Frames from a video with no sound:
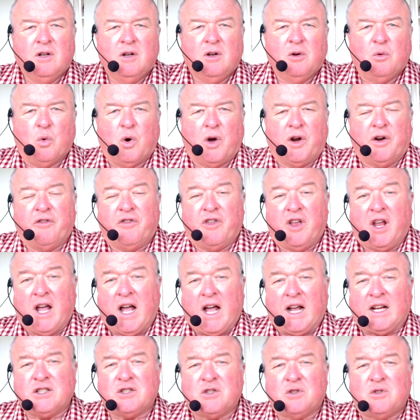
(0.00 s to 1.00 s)
One of the
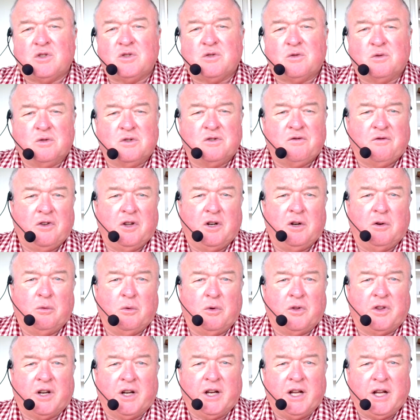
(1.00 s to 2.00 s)
axles was fitted
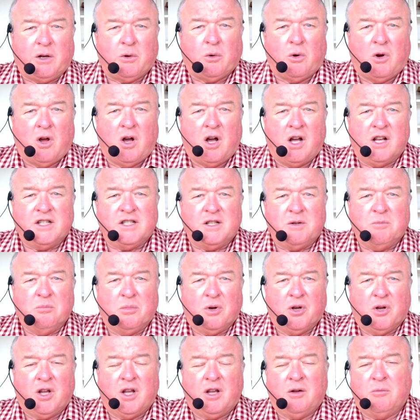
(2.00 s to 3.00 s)
with an equalising
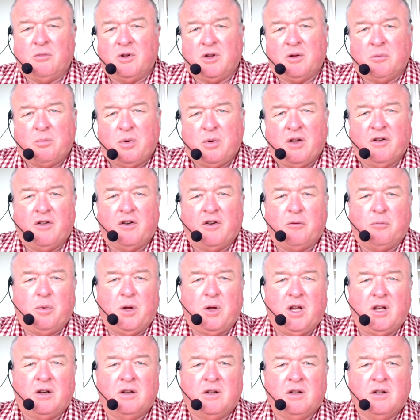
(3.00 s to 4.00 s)
beam with a pivot
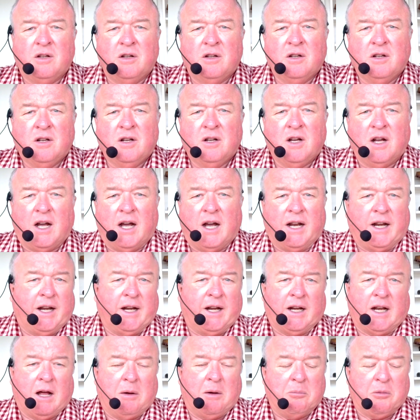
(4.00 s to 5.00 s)
pin, and it
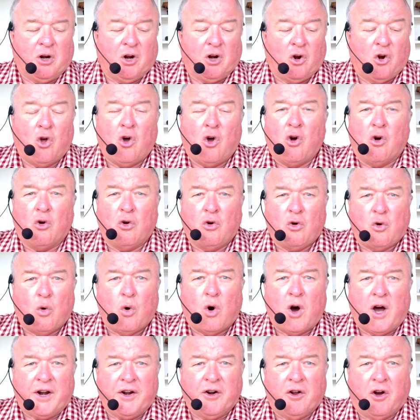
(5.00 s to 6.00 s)
lumbered along
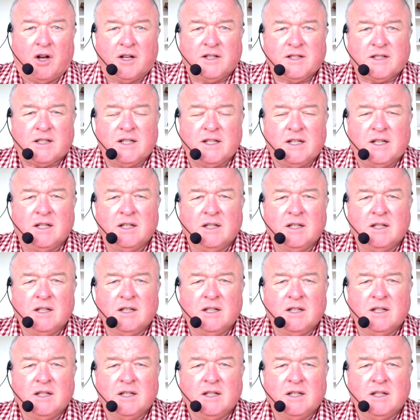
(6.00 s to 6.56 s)
quite nicely.